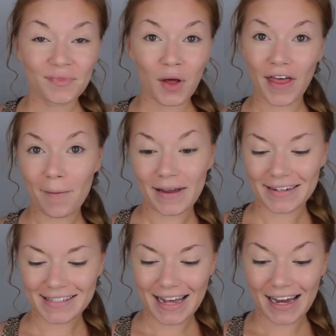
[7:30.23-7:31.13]
that being
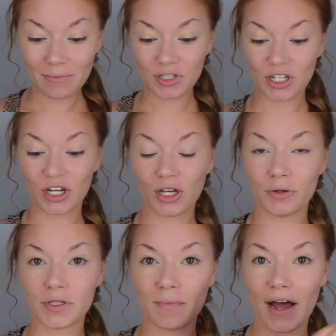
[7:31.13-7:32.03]
said, I'm just gonna use
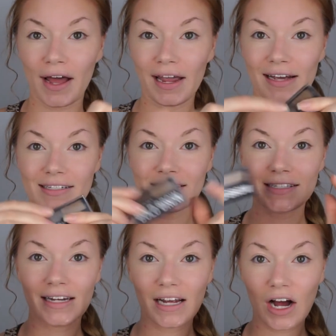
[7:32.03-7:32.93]
my
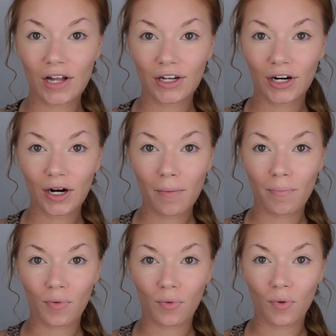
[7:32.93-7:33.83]
City Color
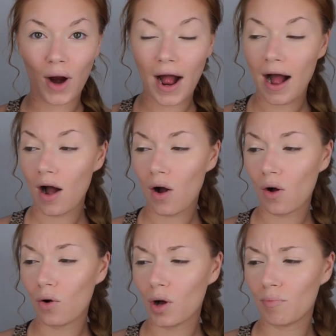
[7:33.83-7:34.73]

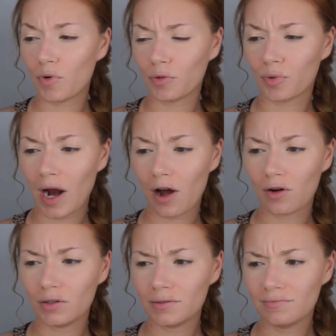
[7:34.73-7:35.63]
Bold
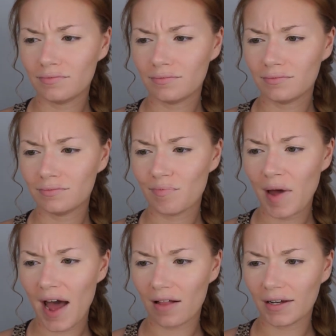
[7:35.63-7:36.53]
Brow
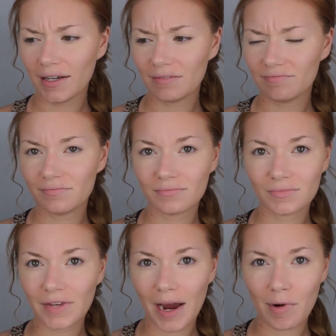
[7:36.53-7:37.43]
palette,
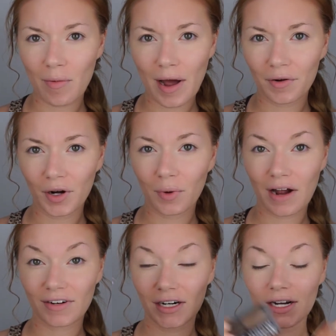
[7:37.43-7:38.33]
eyebrow powder,
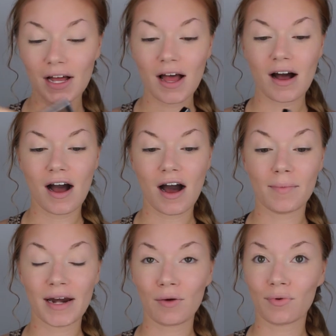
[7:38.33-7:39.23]
whatever. And
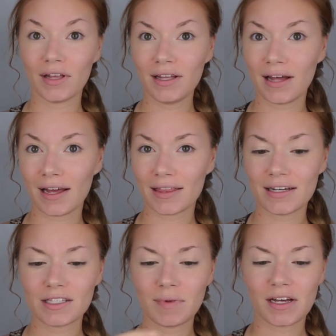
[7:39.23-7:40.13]
I really like this
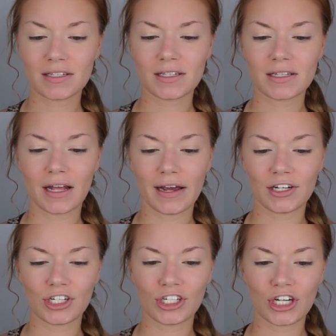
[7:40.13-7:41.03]
because this lightest
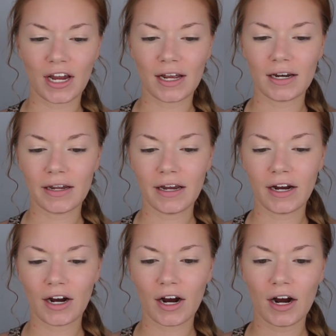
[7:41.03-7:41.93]
shade in
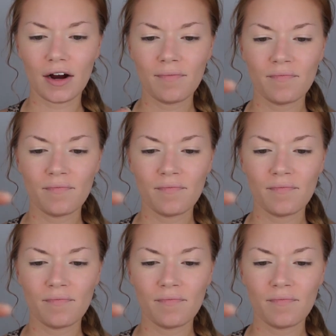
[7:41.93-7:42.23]
here